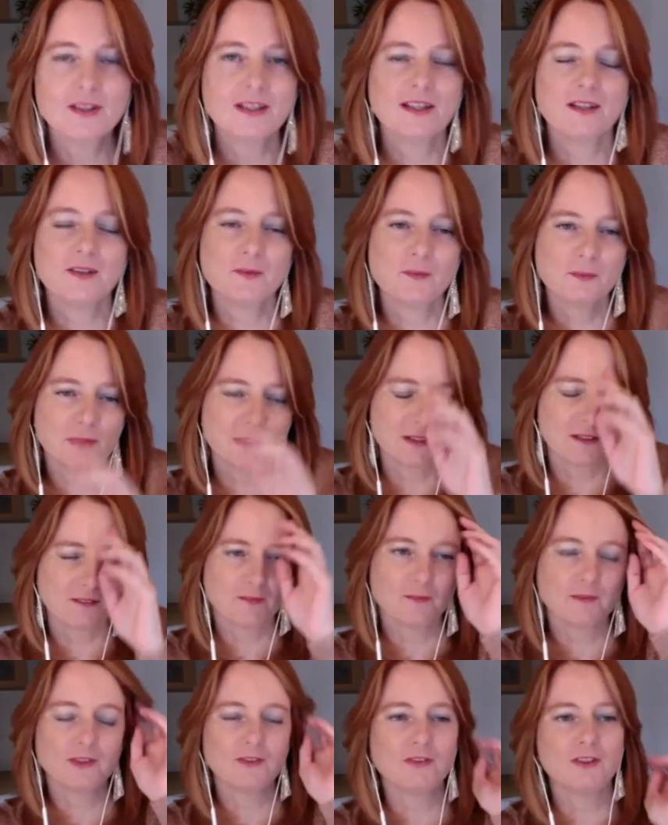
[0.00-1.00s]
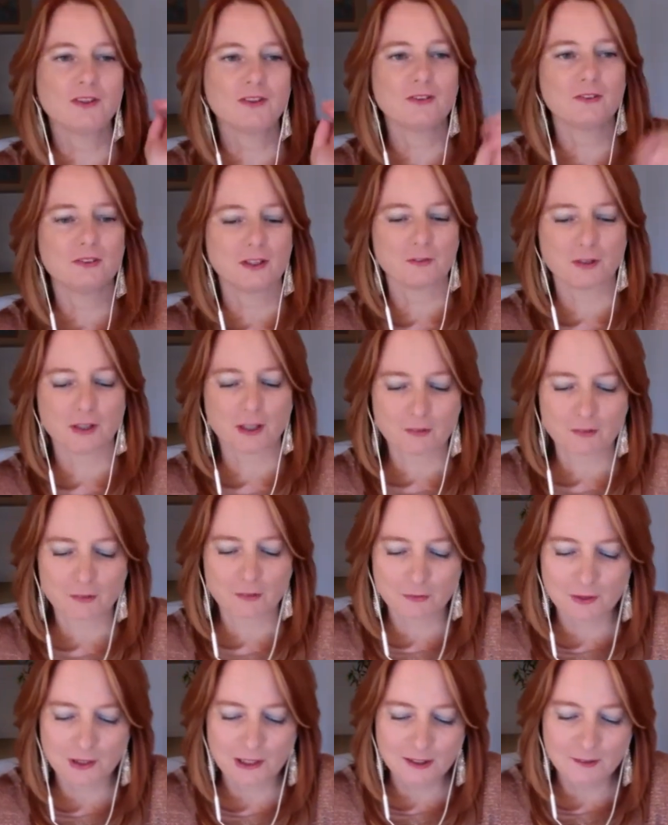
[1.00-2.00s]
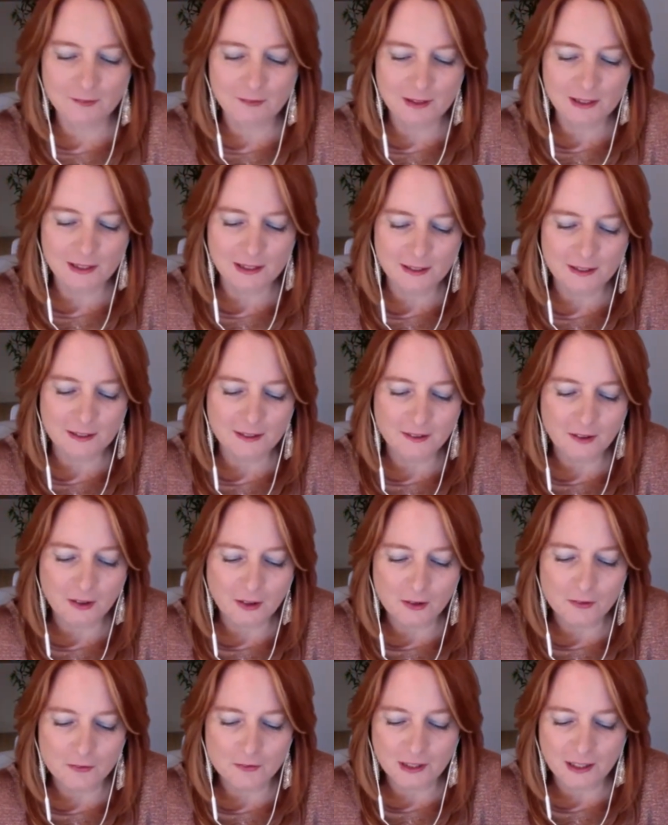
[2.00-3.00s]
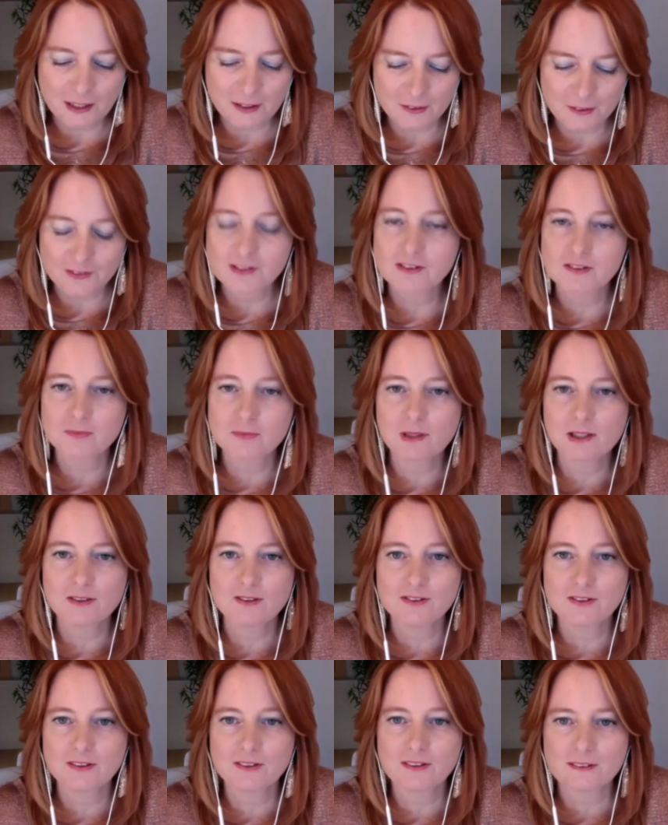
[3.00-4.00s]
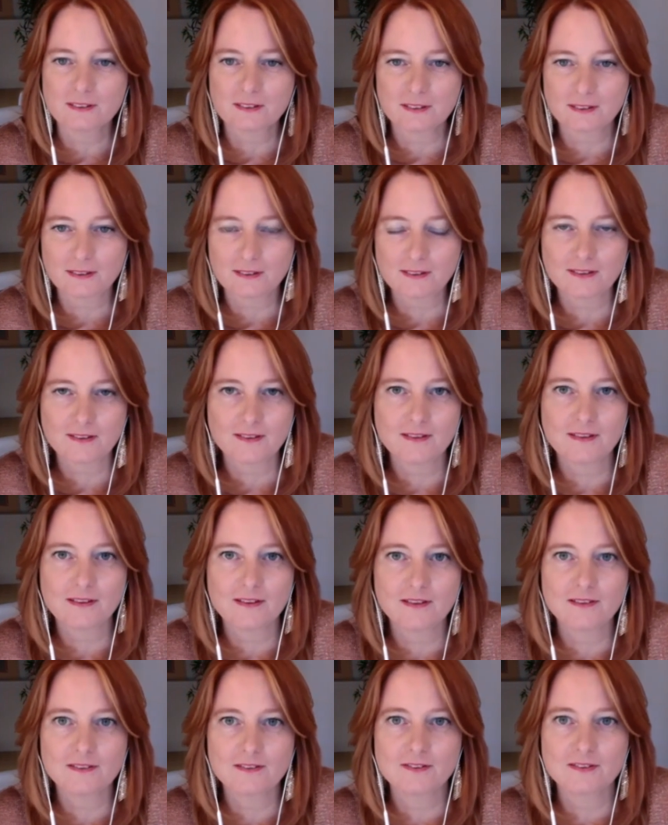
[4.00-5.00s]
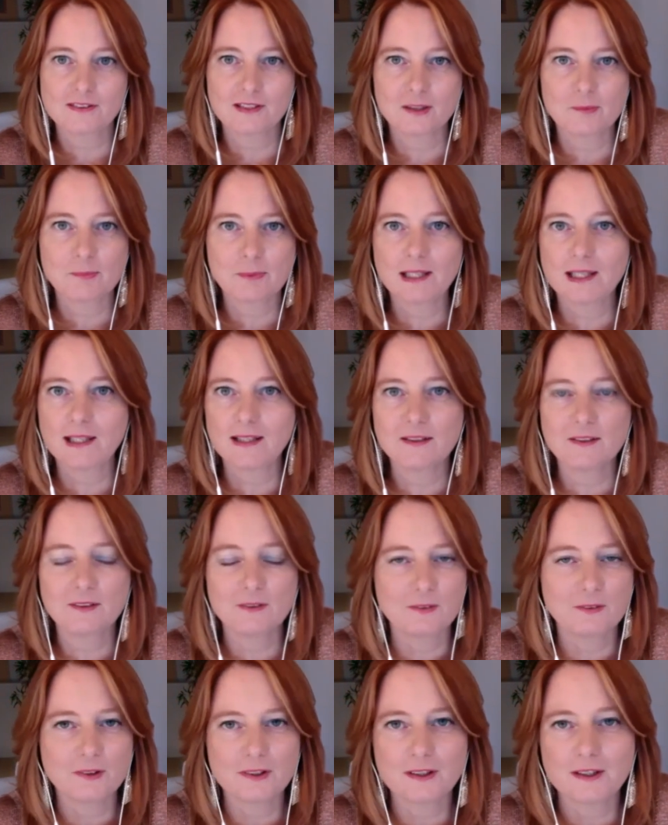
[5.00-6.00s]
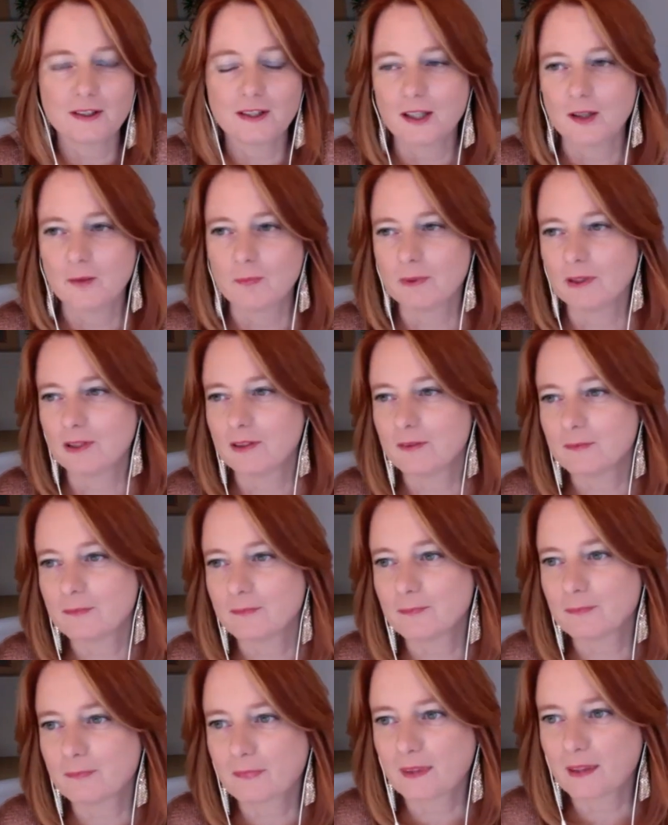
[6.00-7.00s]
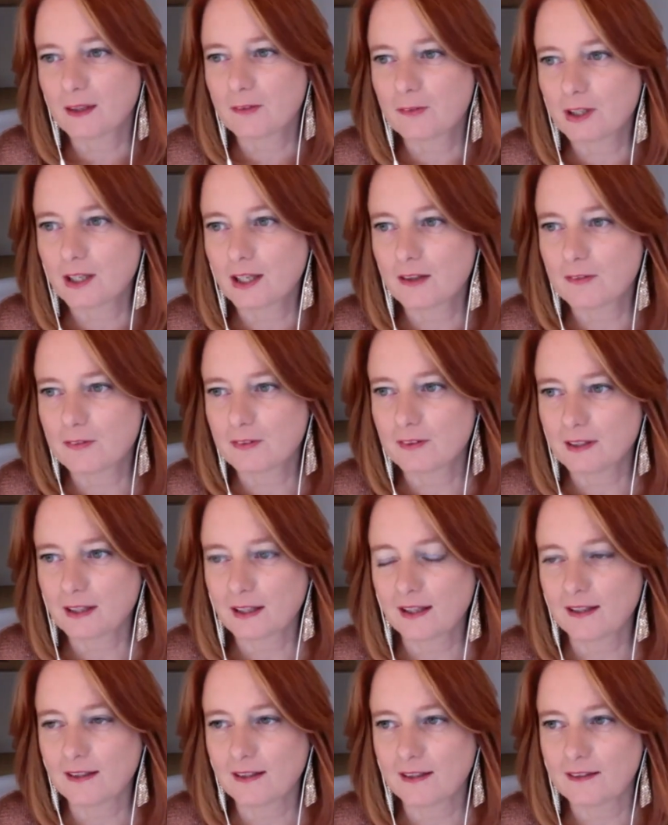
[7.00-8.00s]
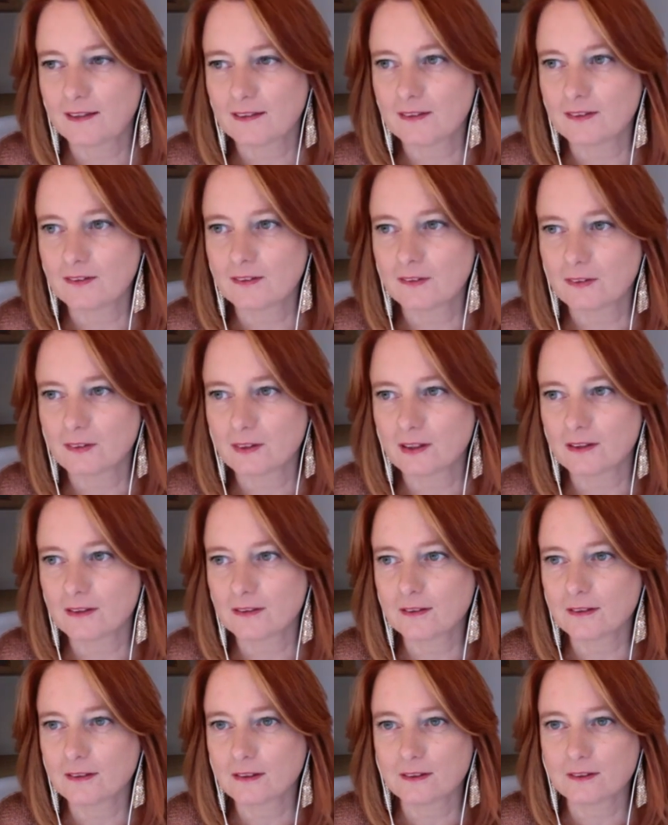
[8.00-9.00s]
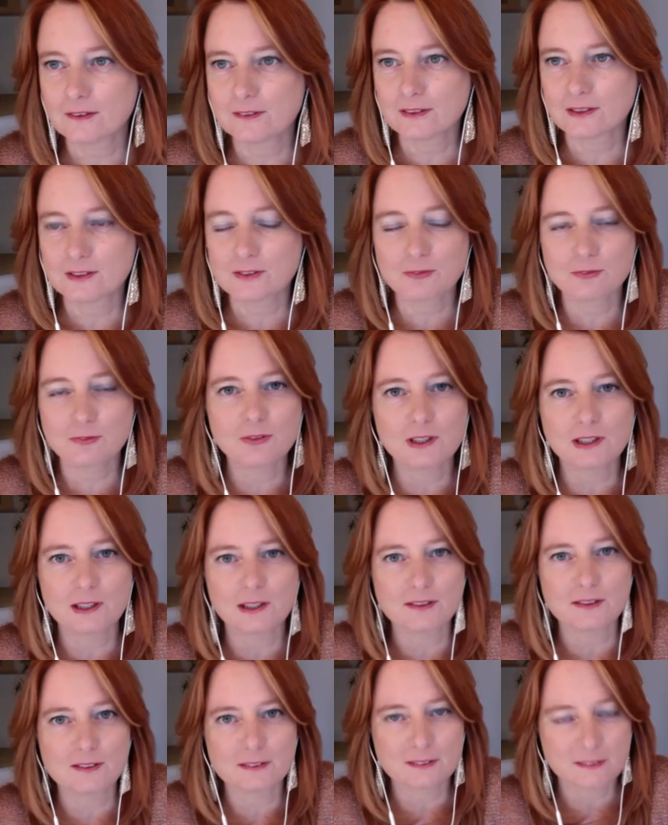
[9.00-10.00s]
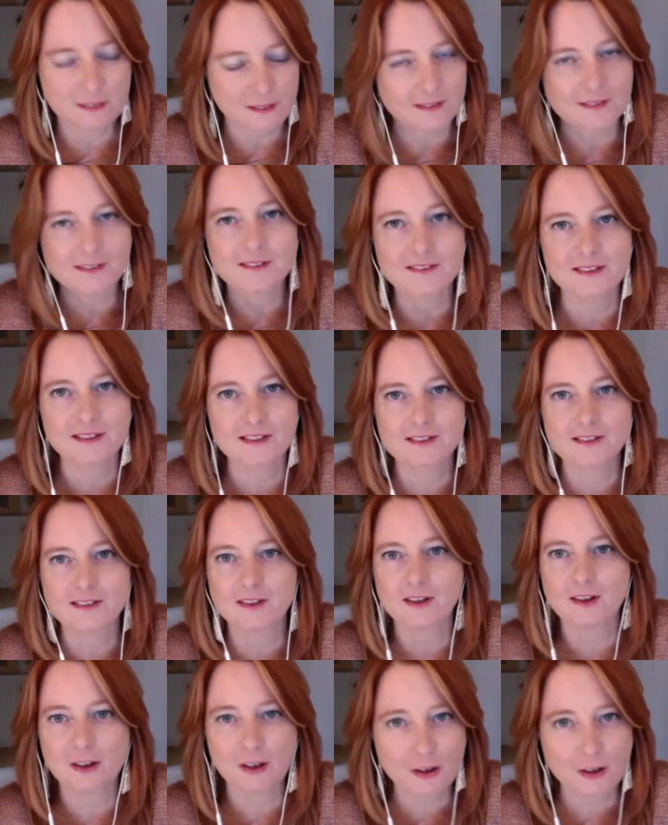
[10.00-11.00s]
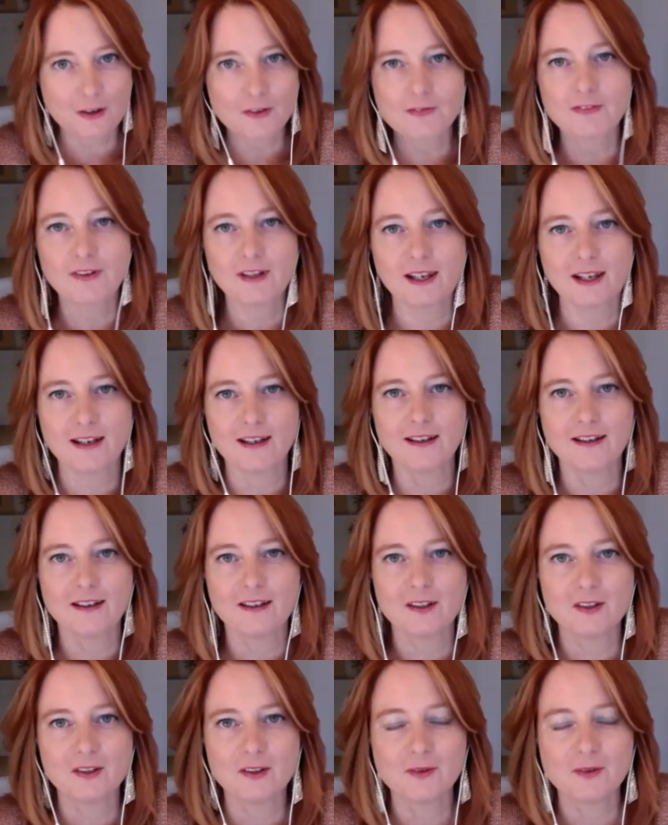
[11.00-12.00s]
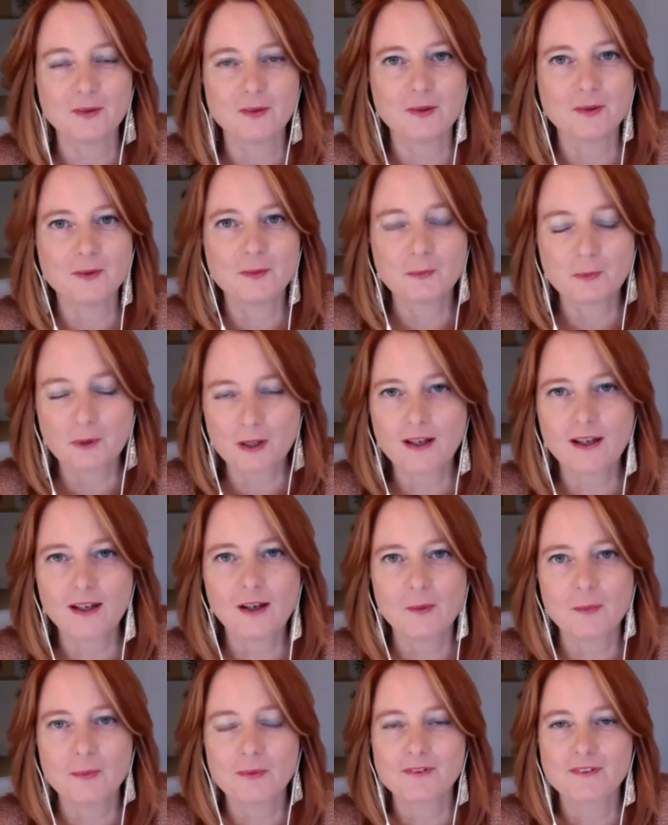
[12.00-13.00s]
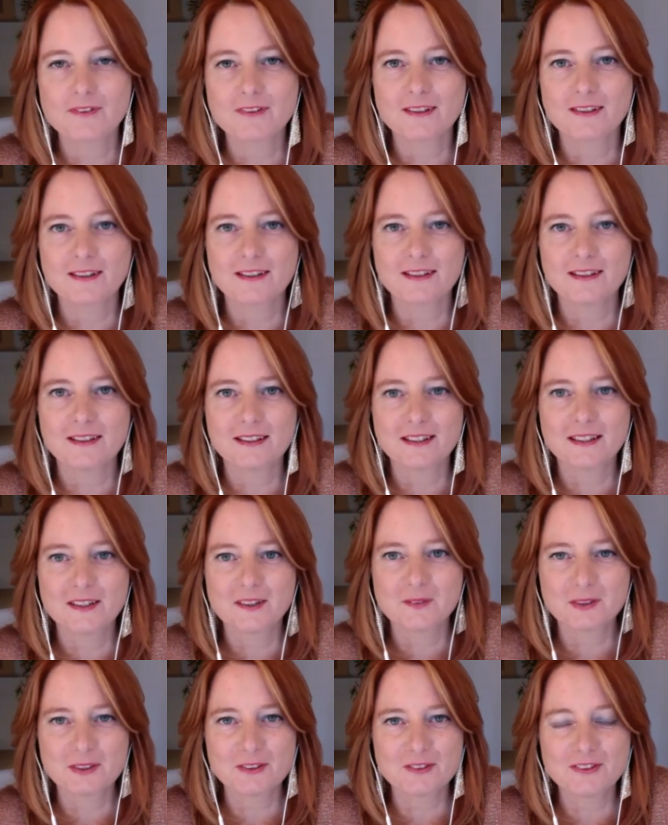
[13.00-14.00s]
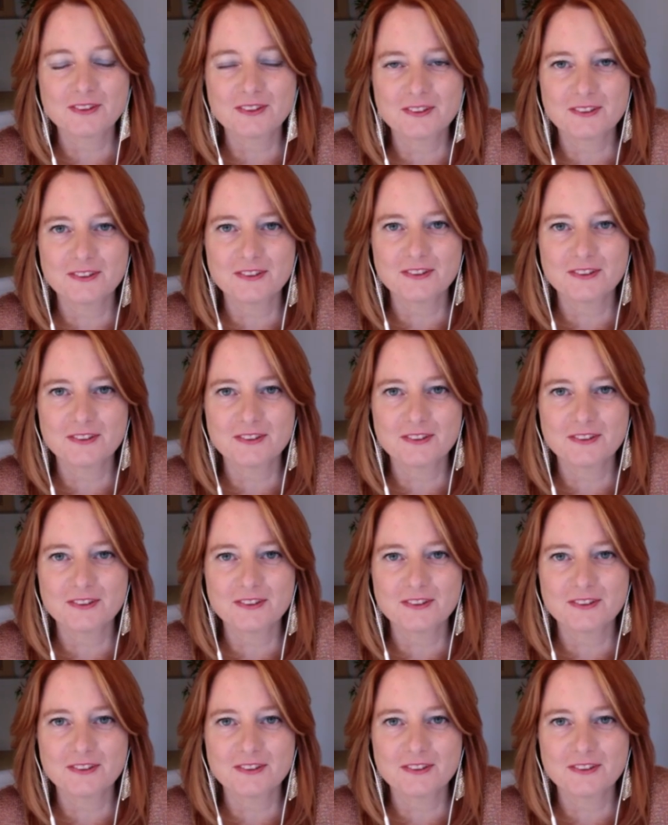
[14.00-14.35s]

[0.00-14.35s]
what do you do if you have a really, really off day? You just mentioned to sleep in, but if you have a day that you think, oh, this really sucks, it's an off day, what helps? What do you do?